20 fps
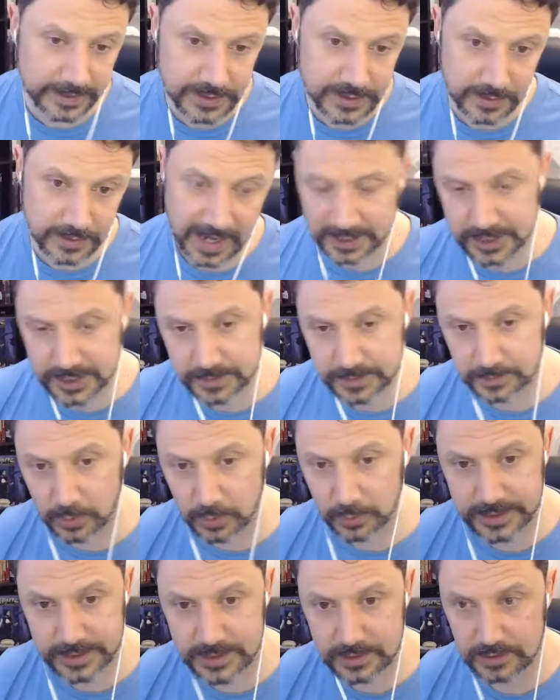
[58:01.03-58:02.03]
or action
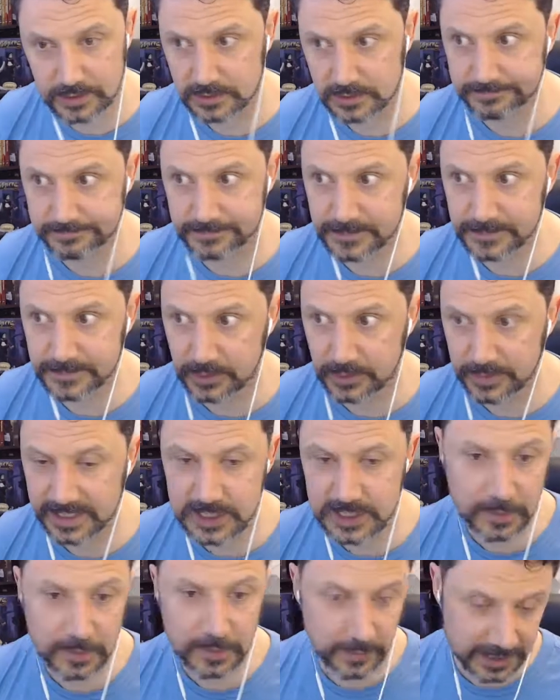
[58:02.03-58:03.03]
points or you know
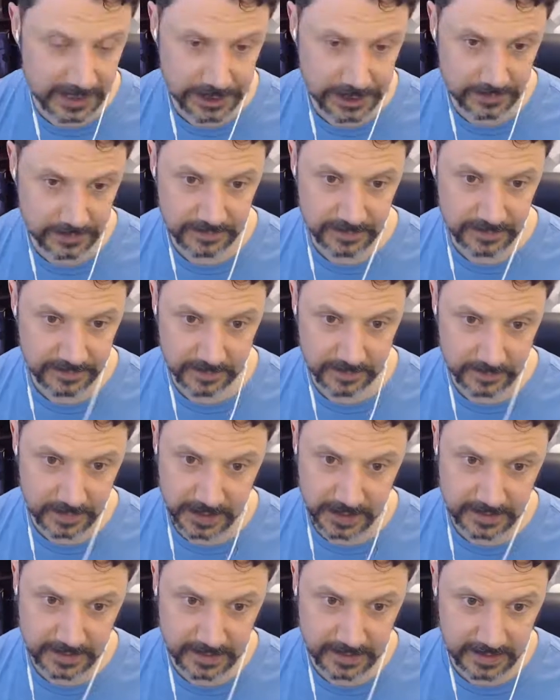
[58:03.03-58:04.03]
inspiration from
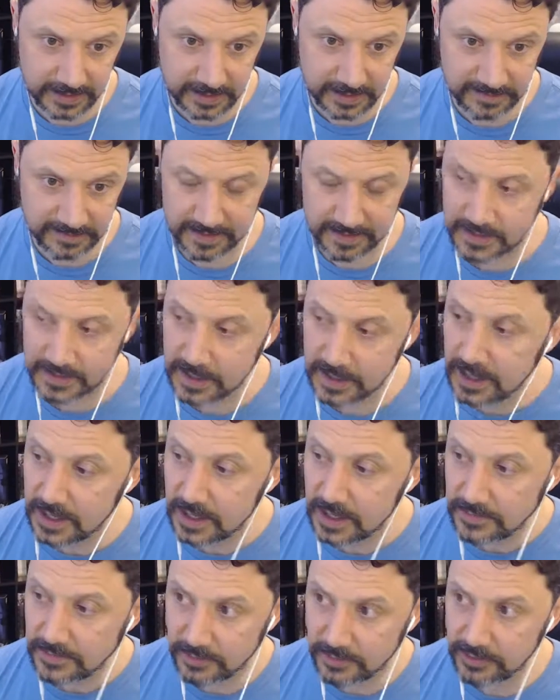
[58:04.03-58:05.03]
uh, D and D Fifth.
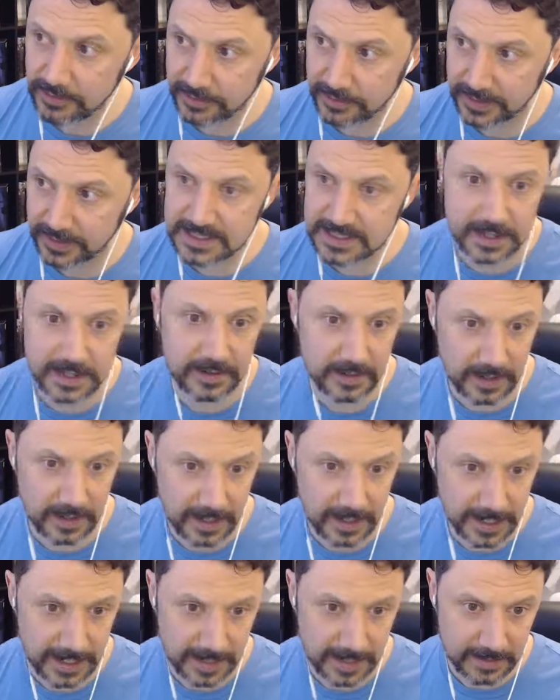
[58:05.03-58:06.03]
They're the things that
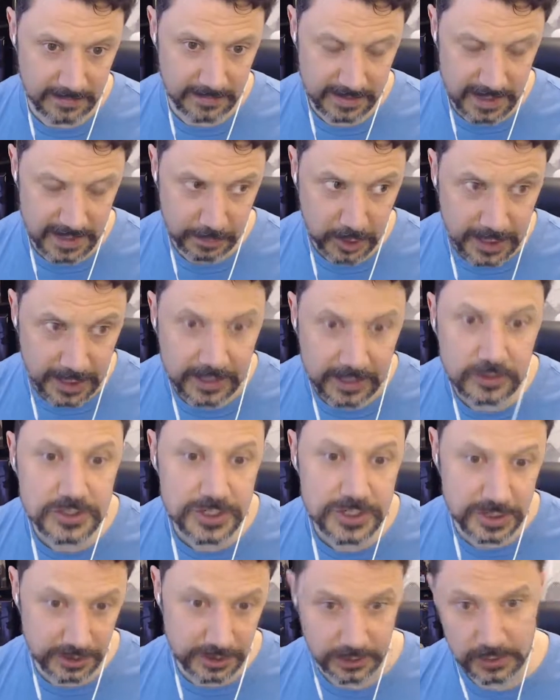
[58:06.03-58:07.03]
the players
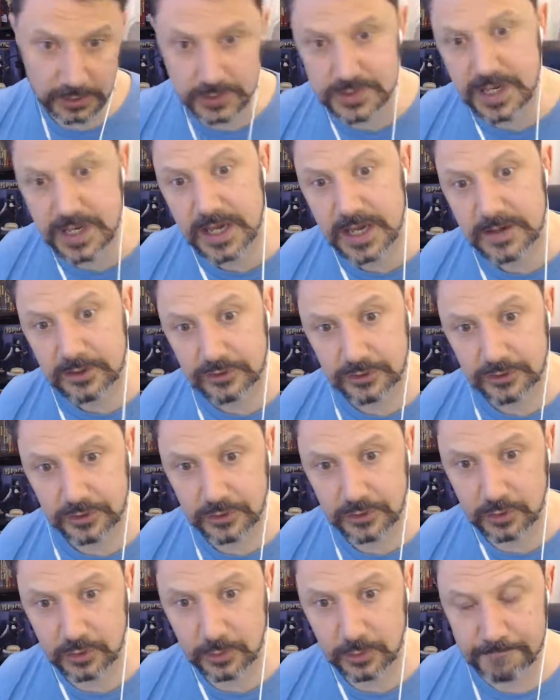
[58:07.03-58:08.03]
can use
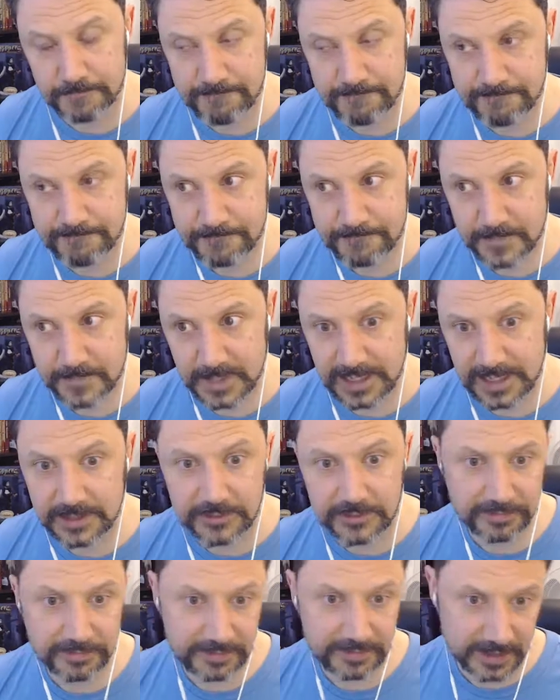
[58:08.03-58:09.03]
to
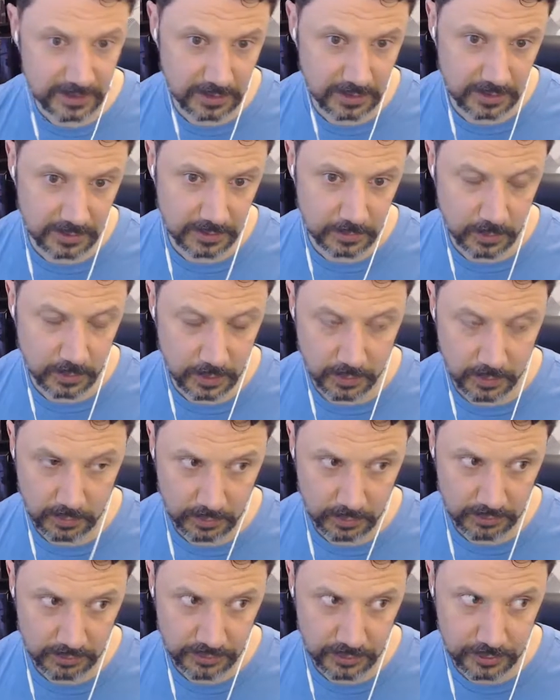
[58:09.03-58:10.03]
interfere or
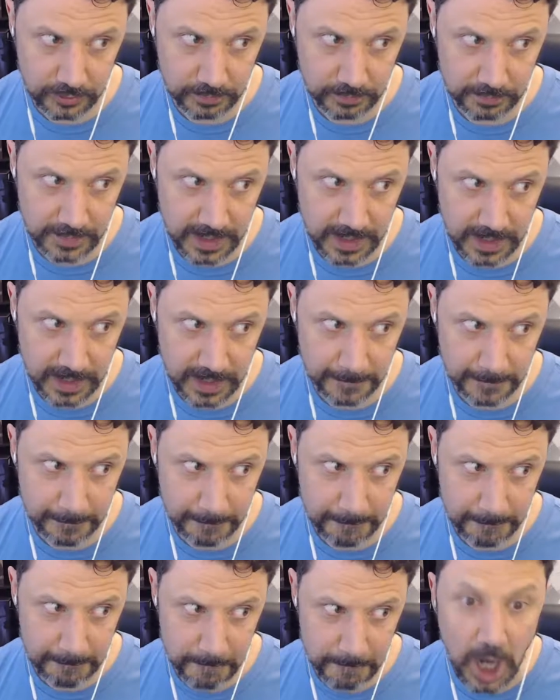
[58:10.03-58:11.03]
to
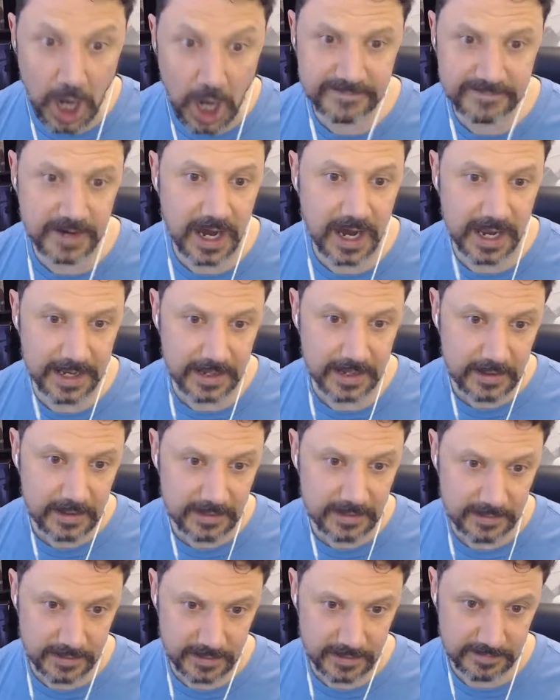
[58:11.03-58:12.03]
um, modify
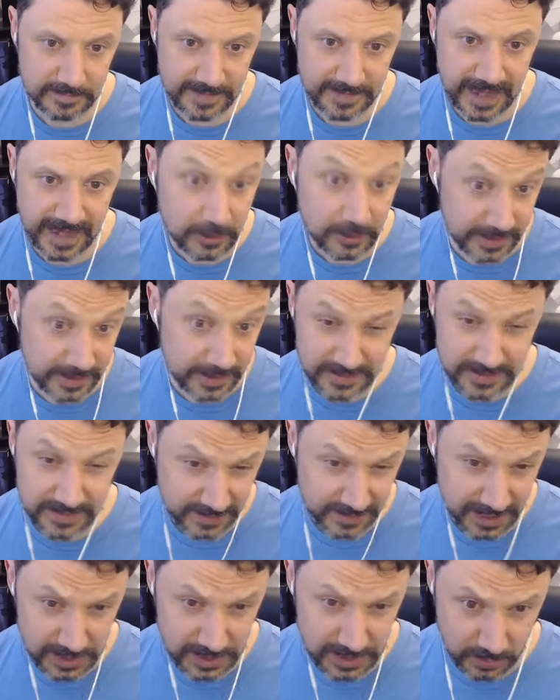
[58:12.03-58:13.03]
the vagaries of the
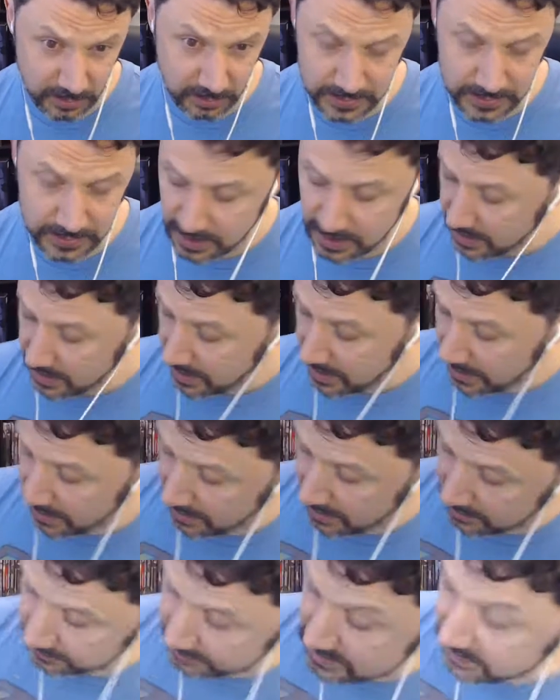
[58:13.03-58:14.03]
dice rolls.
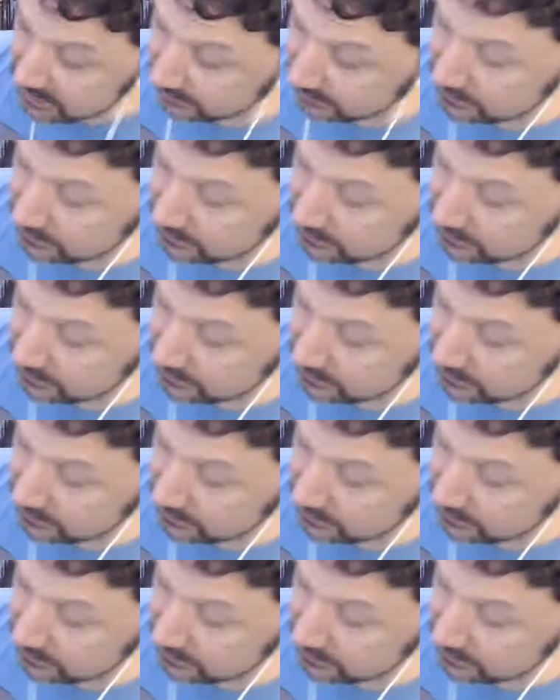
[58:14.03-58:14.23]
And this gives you